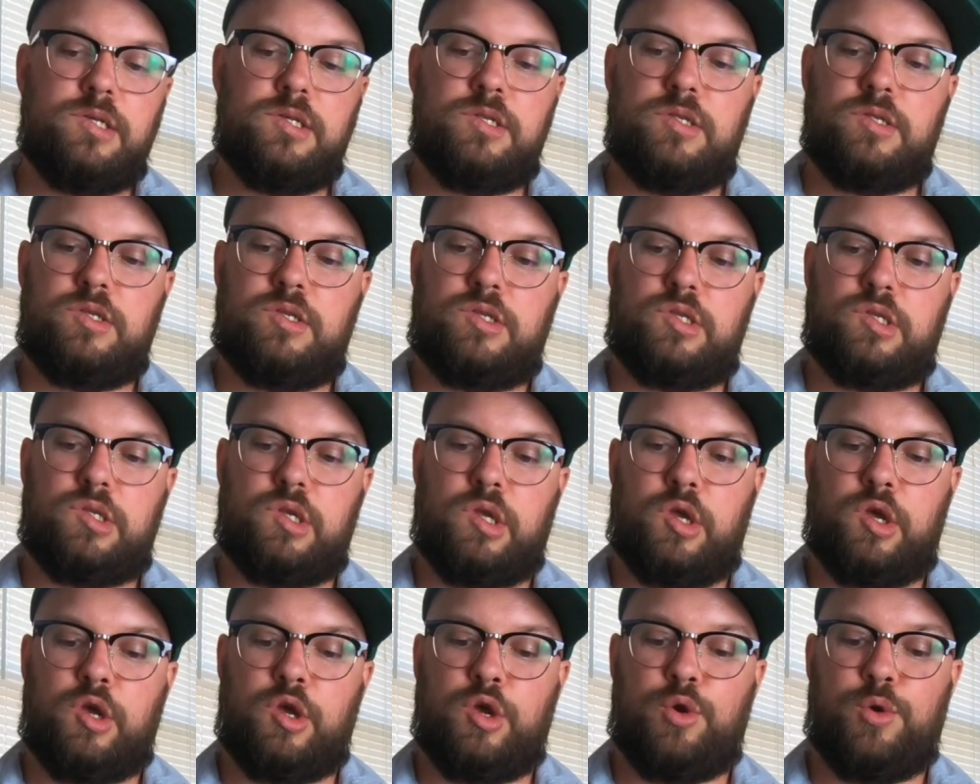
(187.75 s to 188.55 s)

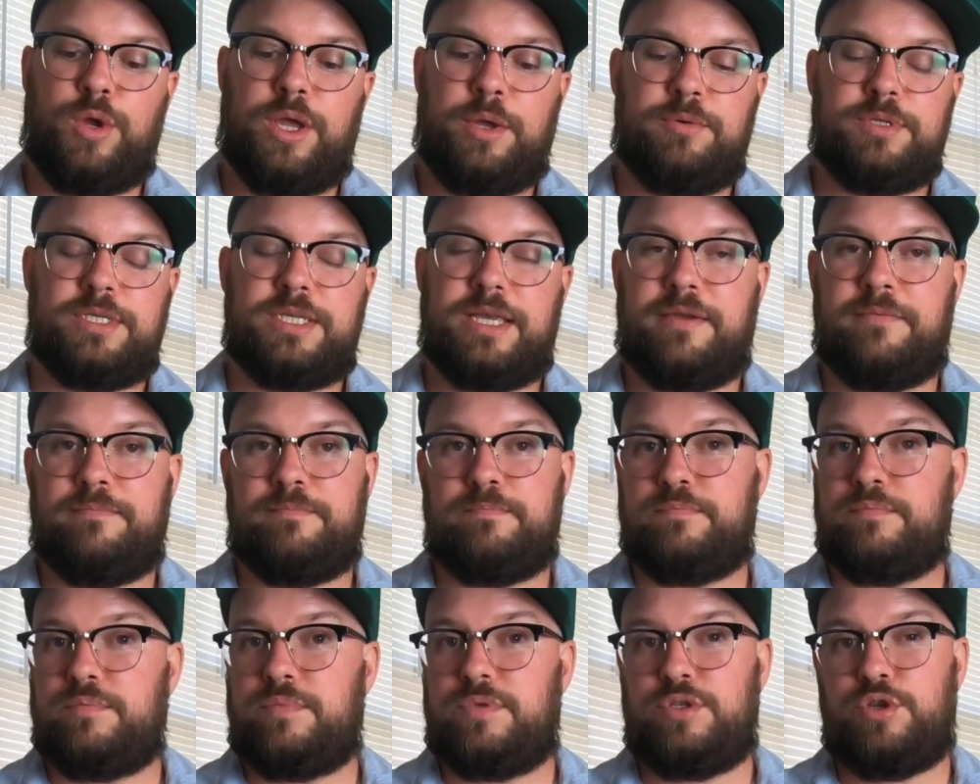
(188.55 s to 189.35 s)
So it was a
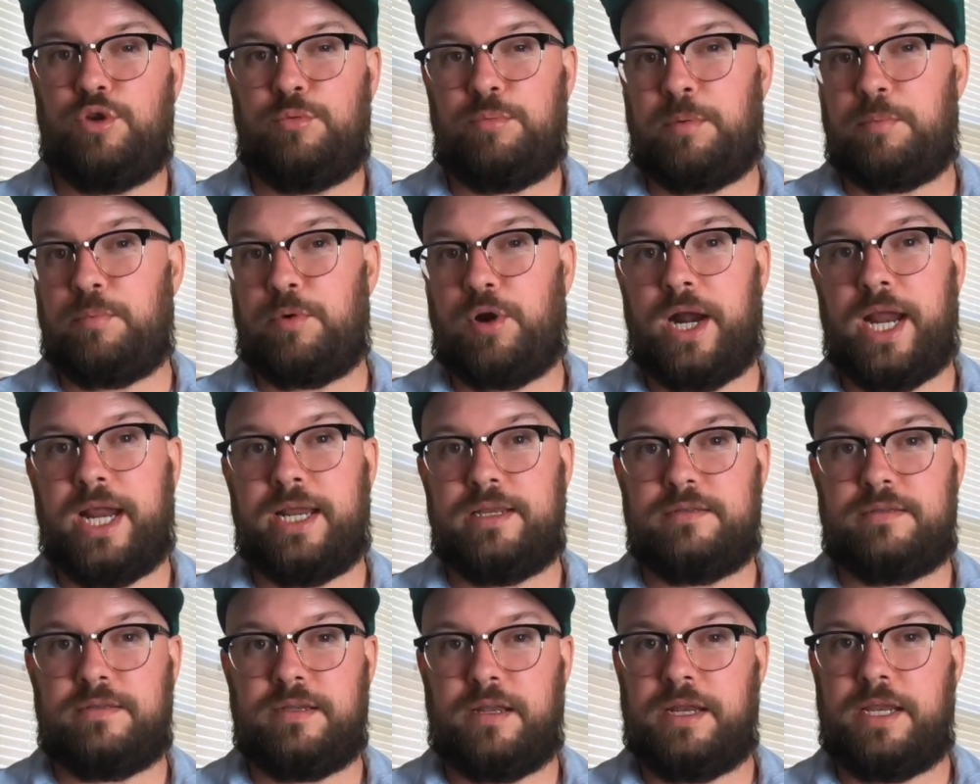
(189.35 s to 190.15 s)
super
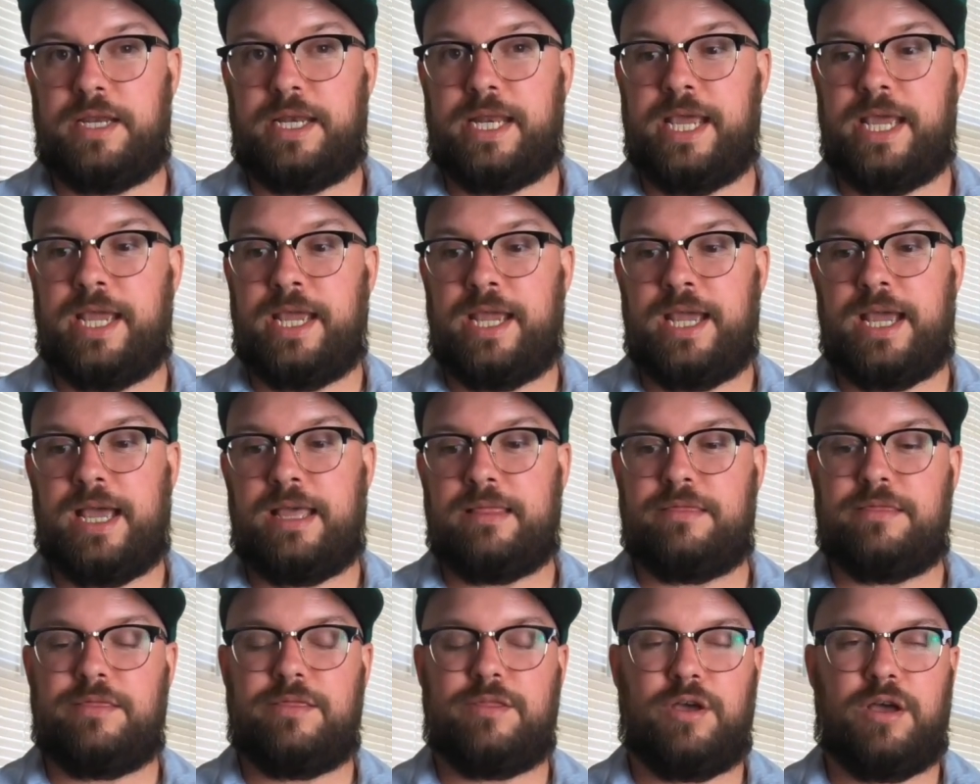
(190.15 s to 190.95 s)
bright sunny day. I
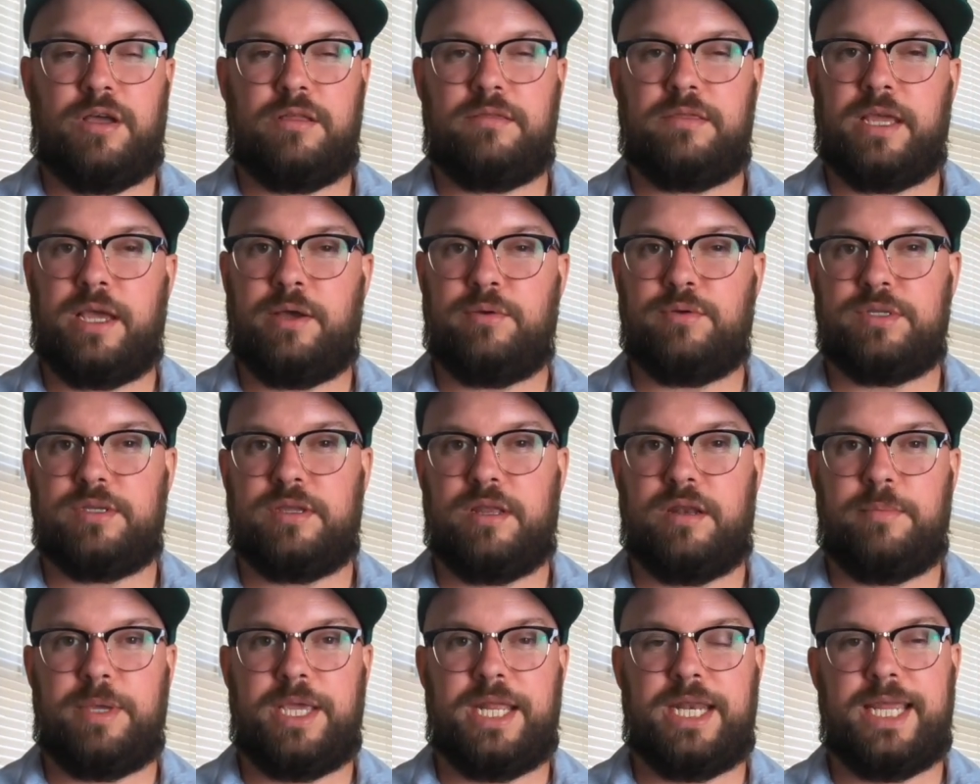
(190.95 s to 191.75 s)
thought that was going
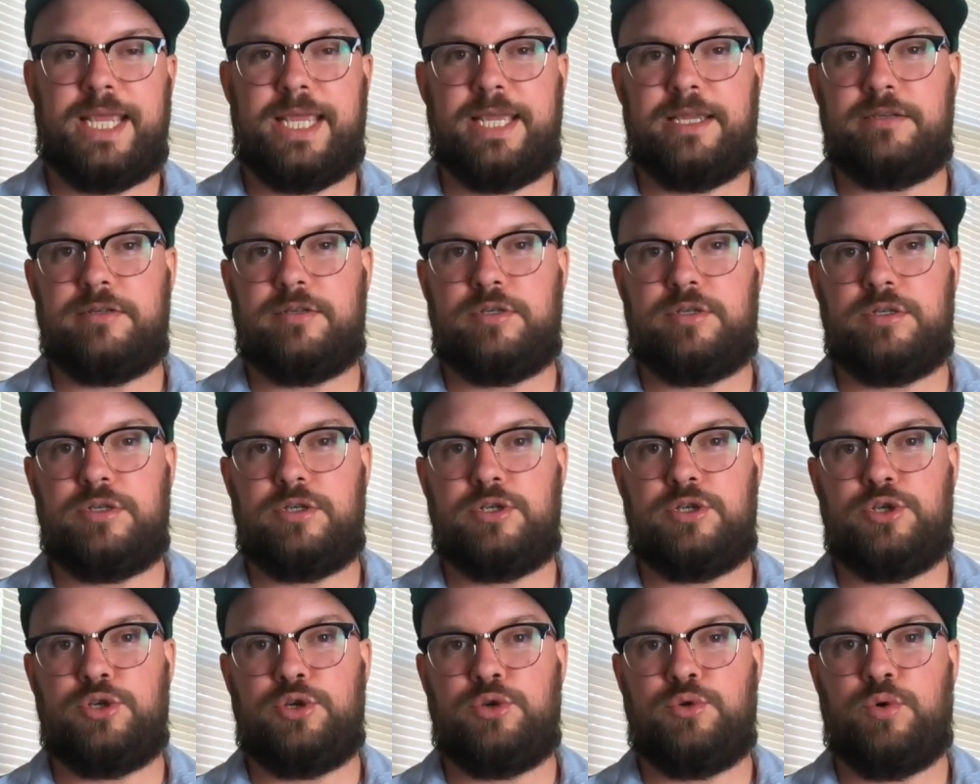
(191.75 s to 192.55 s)
to be an
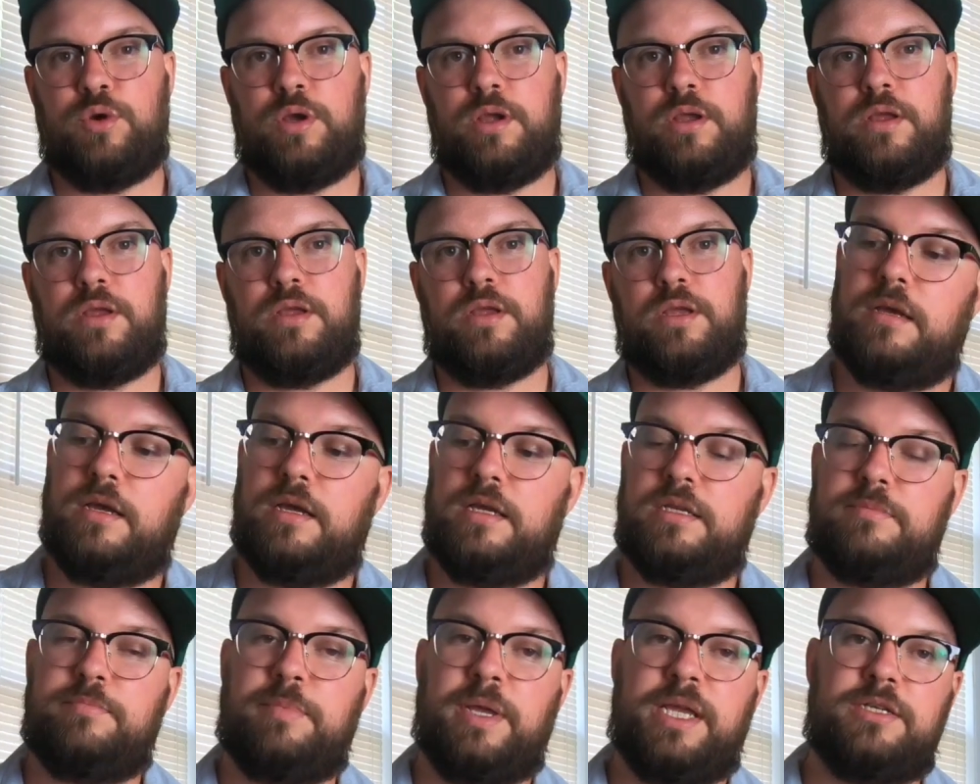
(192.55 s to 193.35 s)
issue,
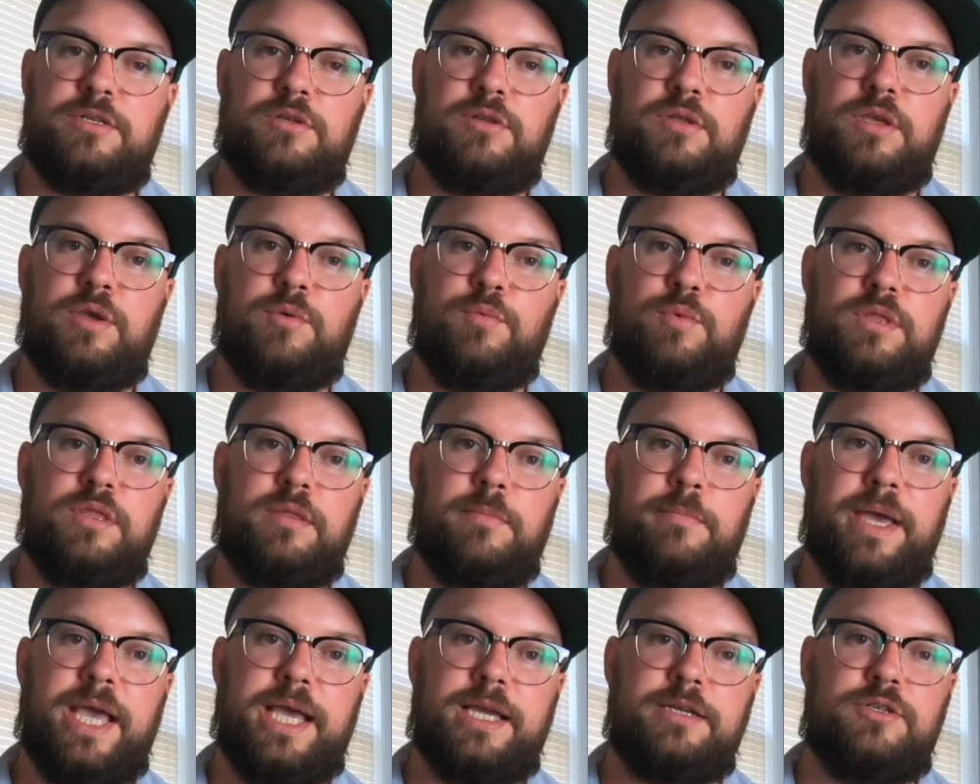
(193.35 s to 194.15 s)
especially with the
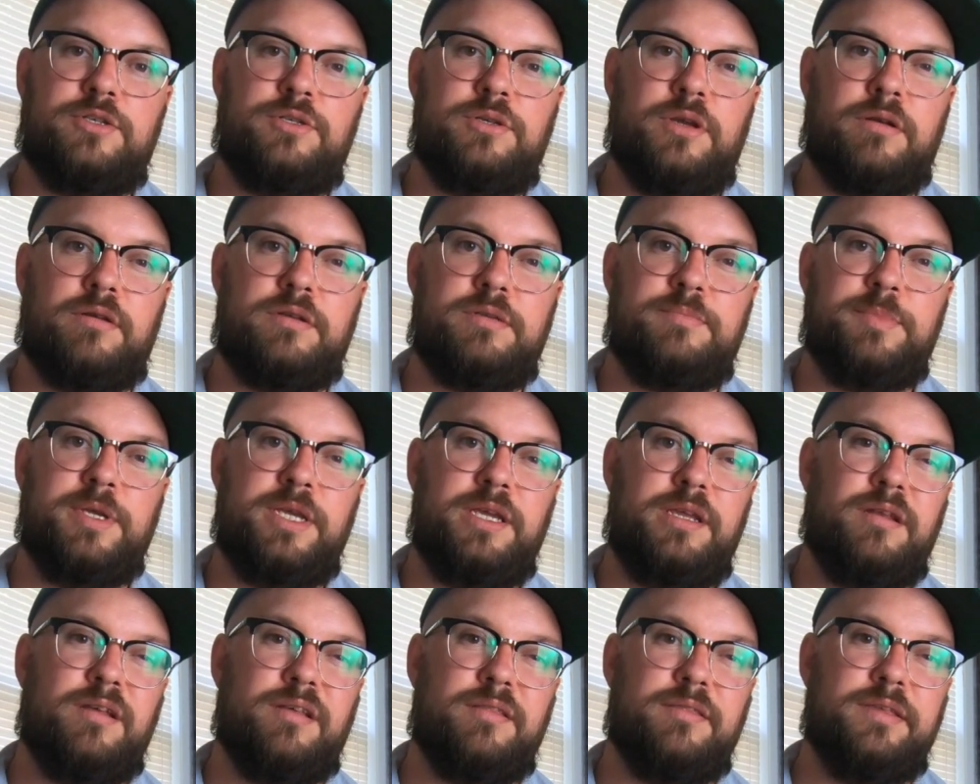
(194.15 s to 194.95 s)
max shutter
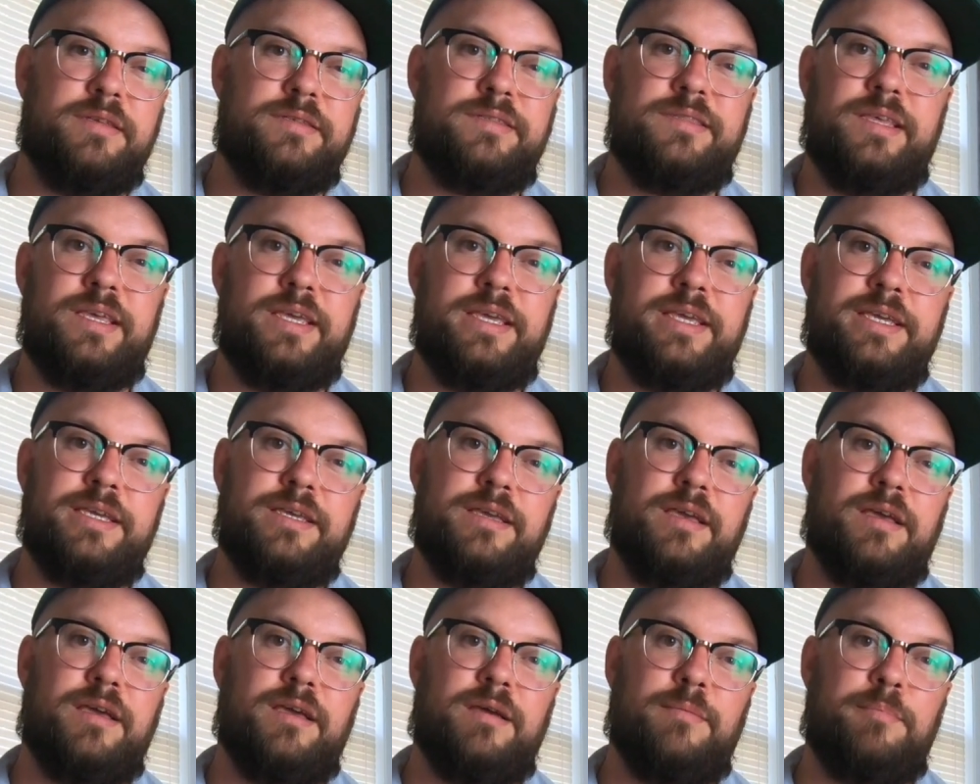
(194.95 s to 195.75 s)
speed on this thing
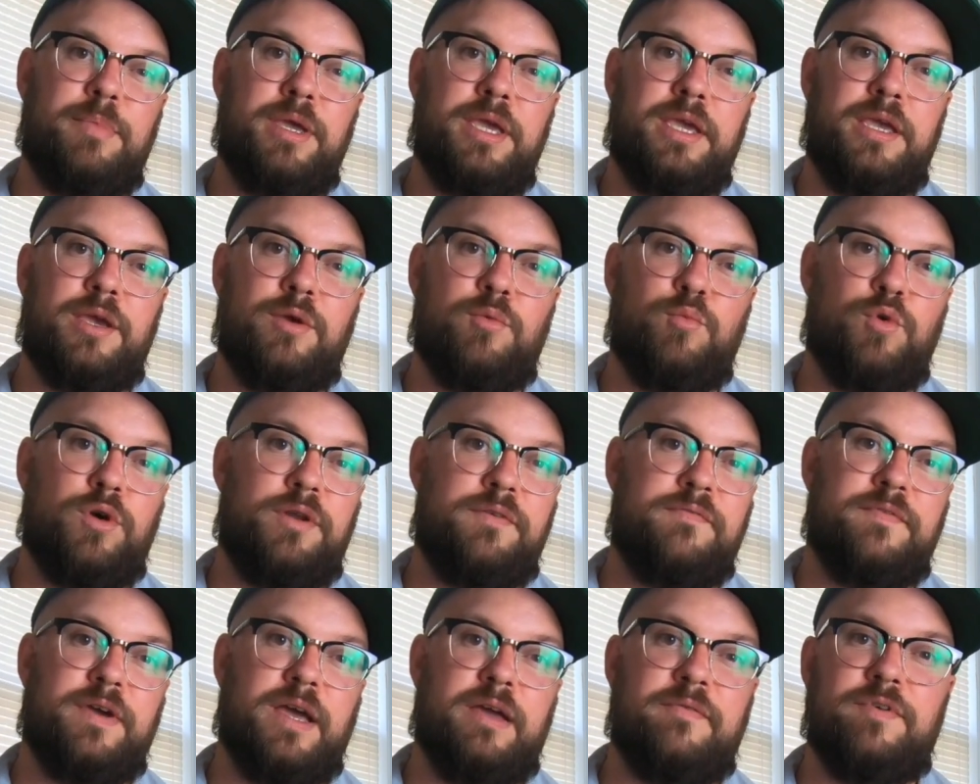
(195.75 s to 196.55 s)
being
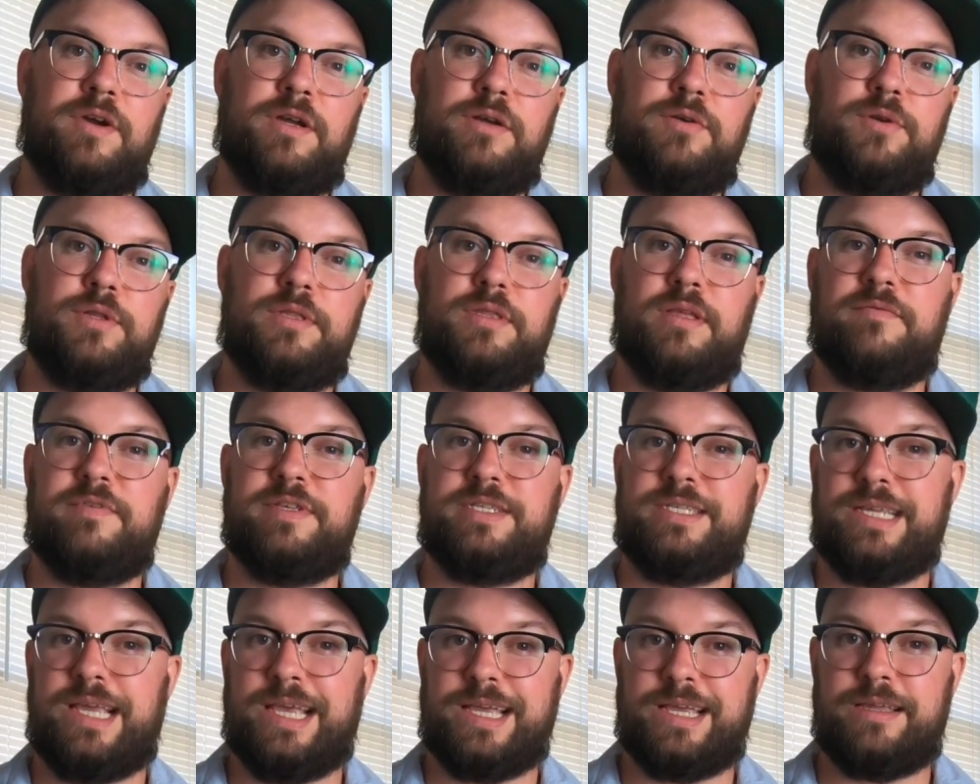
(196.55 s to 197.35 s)
1/500th of a
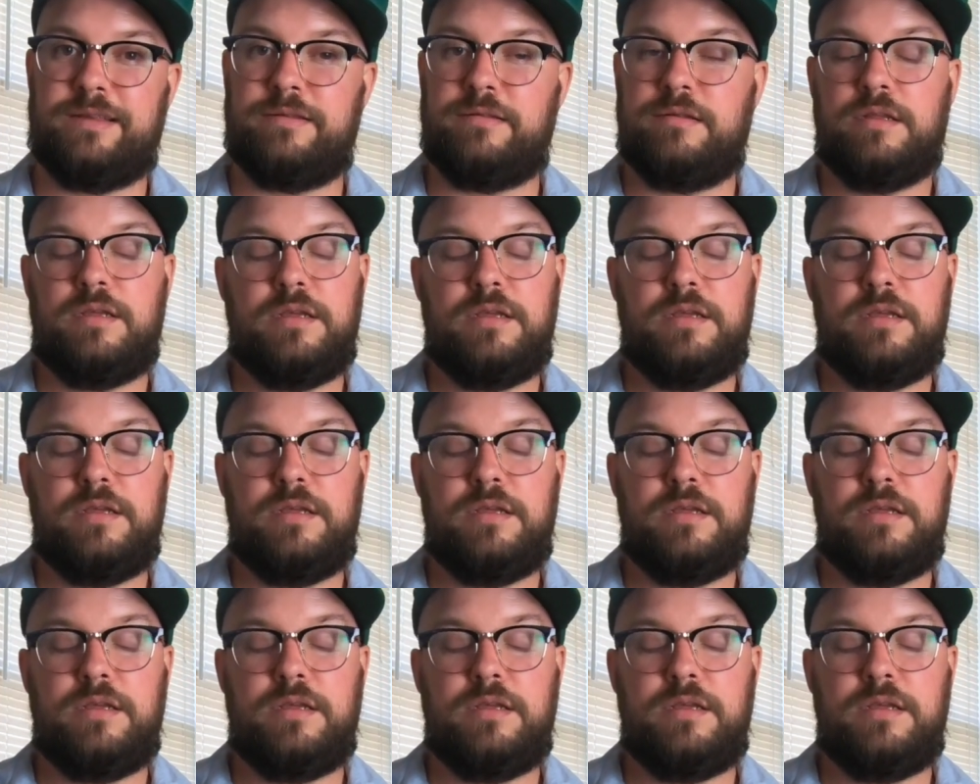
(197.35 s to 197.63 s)
second.